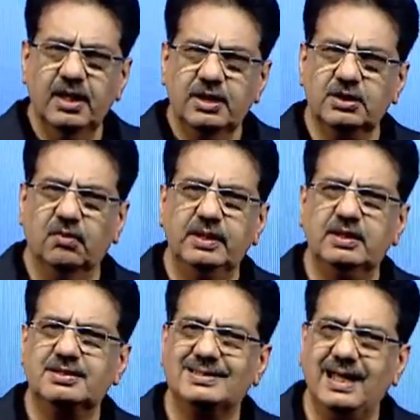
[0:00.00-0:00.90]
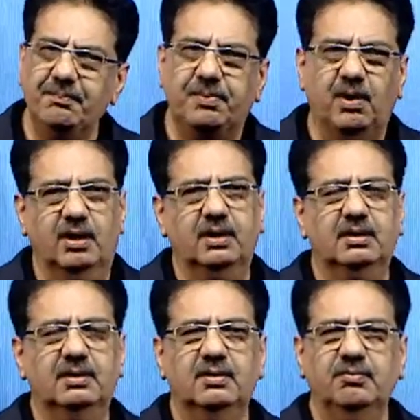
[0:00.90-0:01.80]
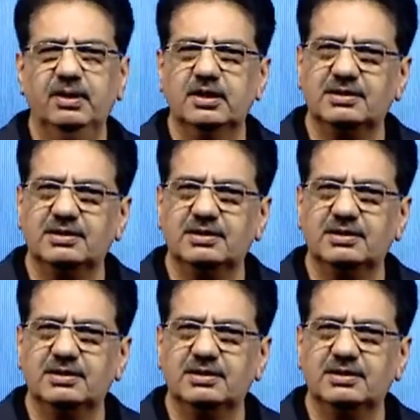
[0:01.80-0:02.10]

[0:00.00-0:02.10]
So with the same product, with the